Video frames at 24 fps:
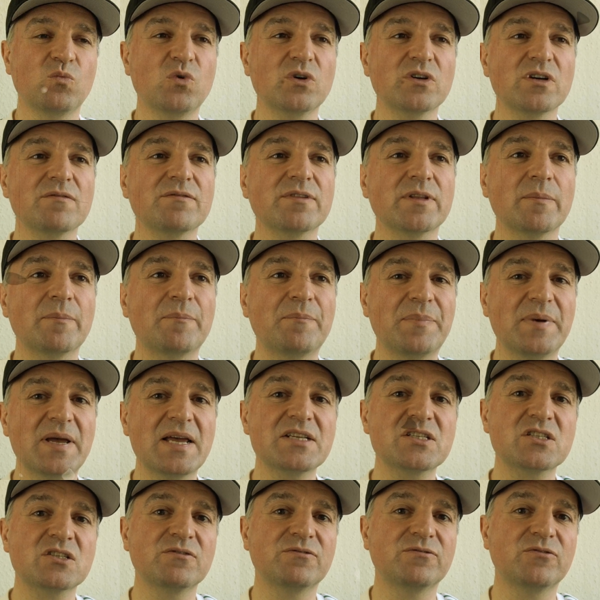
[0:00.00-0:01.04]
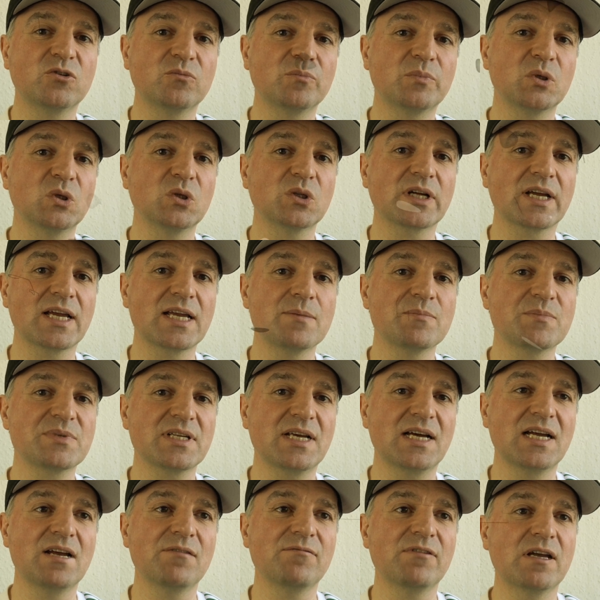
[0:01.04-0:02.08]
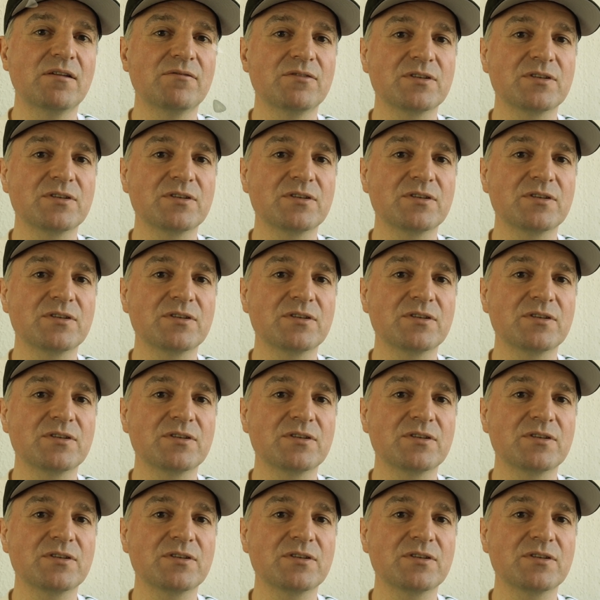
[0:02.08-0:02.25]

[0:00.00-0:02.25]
One of the best football games I have